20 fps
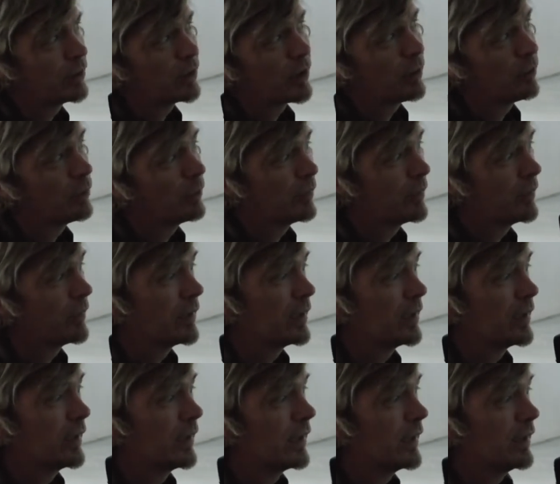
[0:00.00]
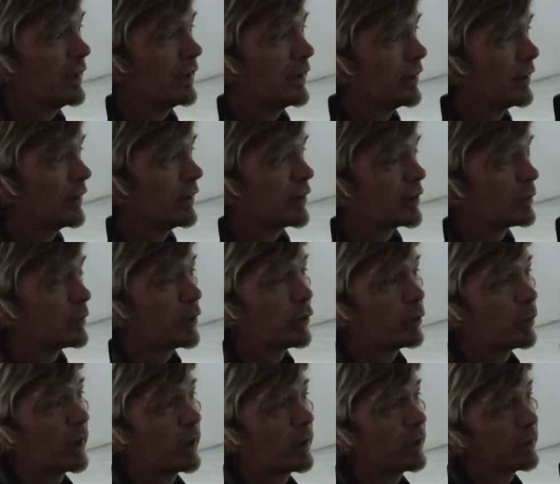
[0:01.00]
you come in the
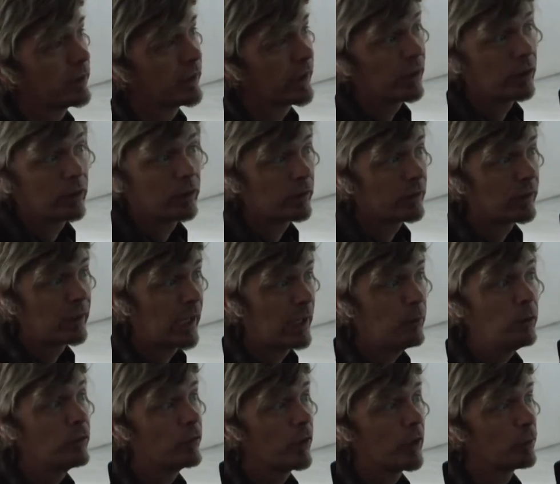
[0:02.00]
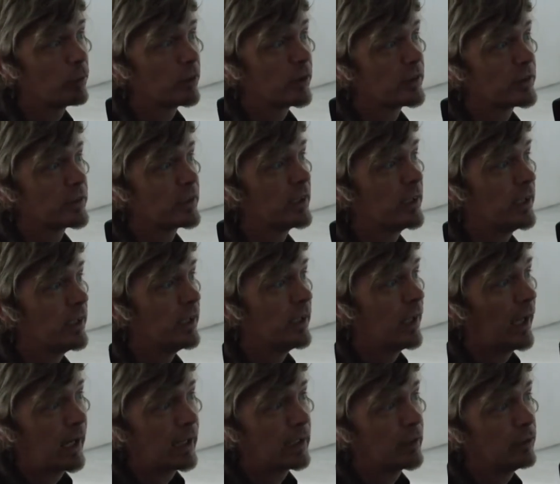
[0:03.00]
spot where there are game developers
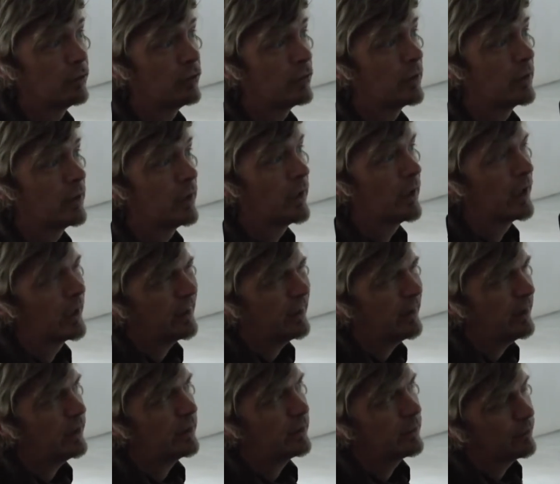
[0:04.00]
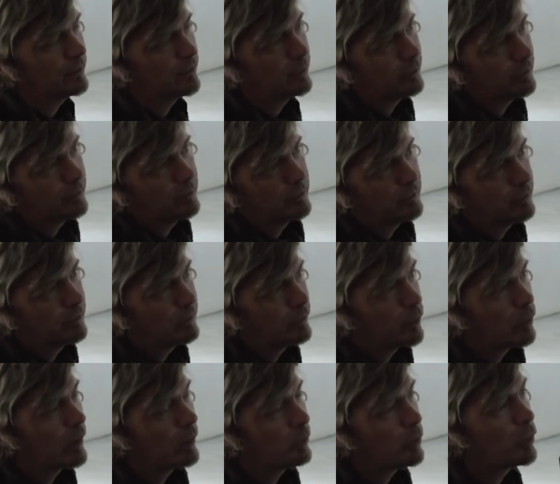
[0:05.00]
active. And I think
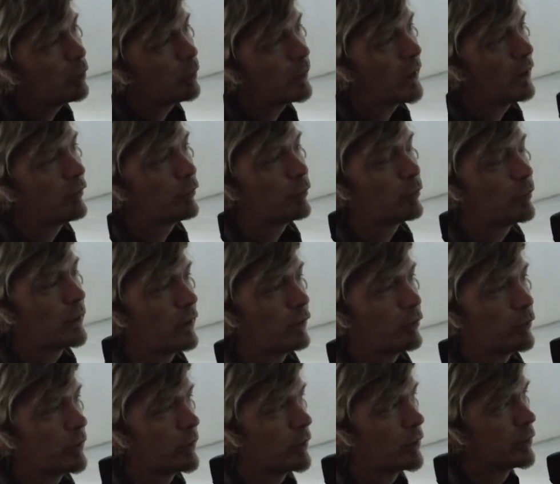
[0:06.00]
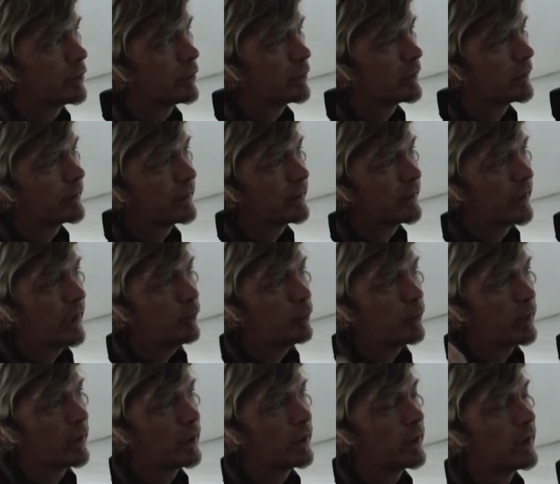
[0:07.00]
more and more we have to go that
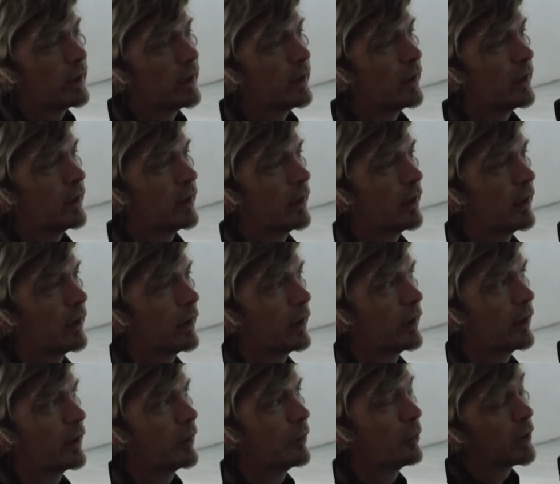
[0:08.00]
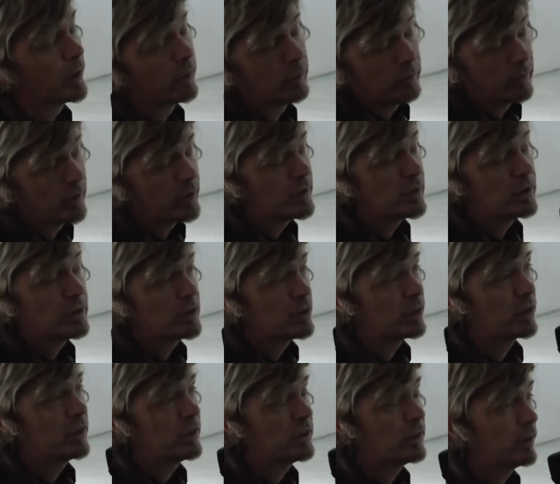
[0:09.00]
way. Yeah. But
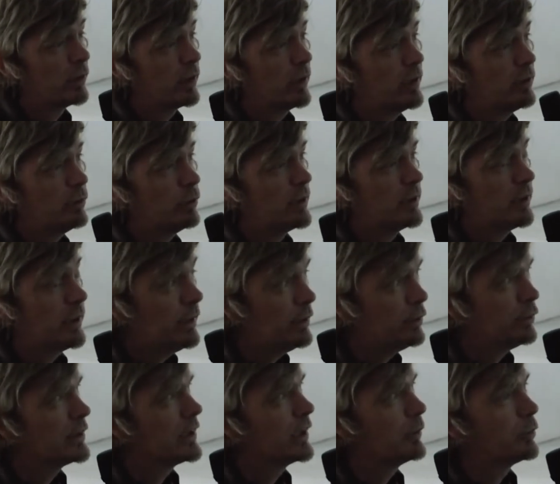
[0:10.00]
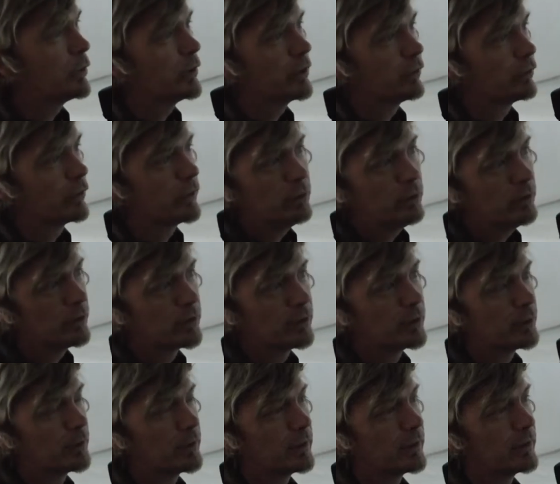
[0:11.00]
it's an interesting point of view.
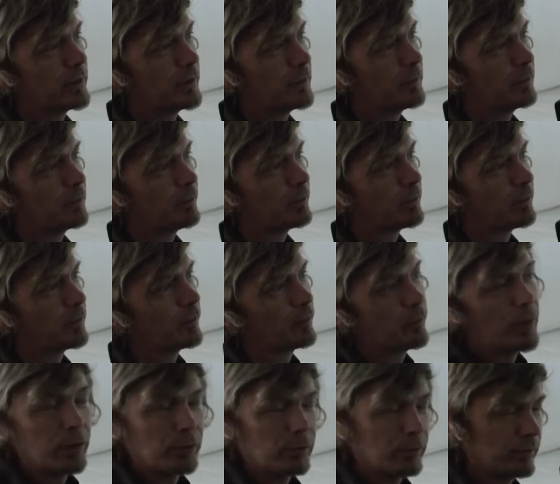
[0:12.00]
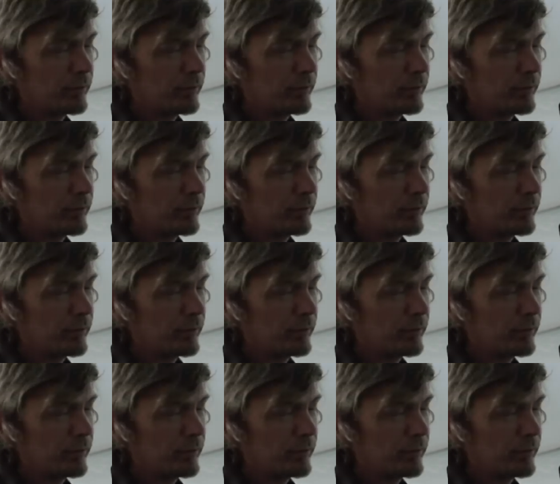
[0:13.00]
But